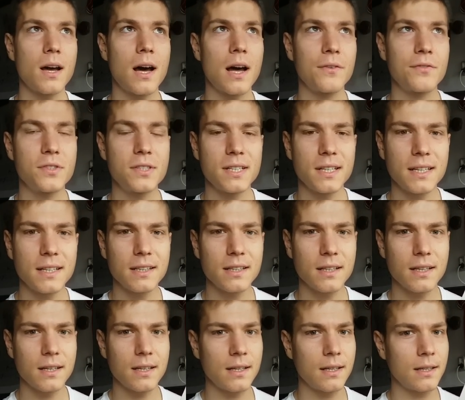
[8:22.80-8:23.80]
I've
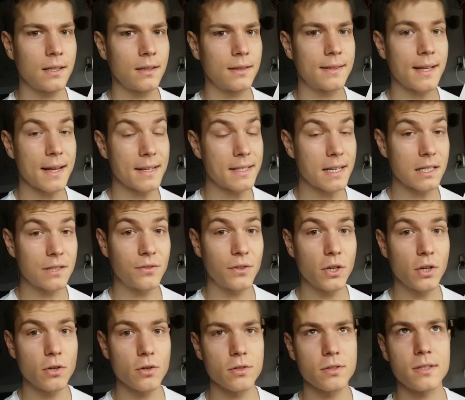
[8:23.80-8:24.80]
seen in taste test
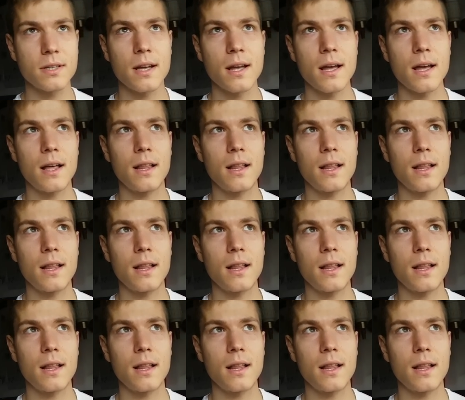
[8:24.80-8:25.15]
videos,